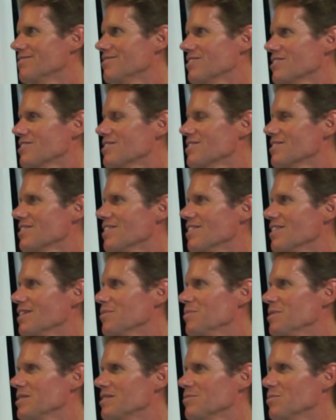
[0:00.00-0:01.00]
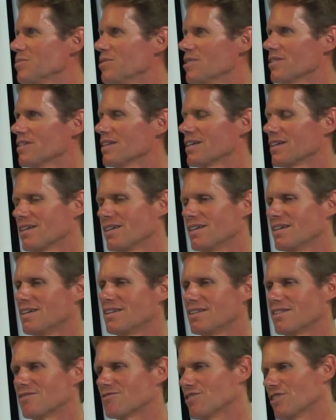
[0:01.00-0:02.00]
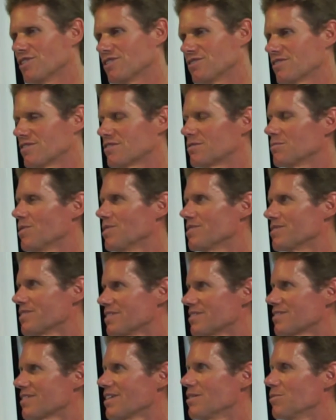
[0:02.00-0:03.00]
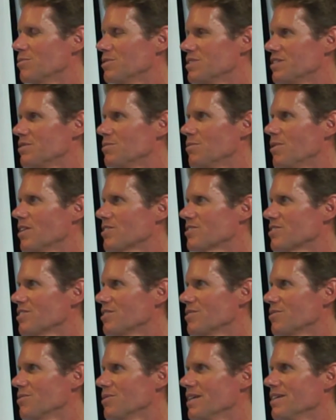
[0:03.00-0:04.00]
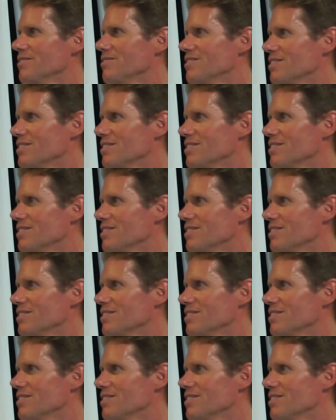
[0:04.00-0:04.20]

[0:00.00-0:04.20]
Versus an unlimited board, like the rudder system always gets kind of wishy-washy on a wave,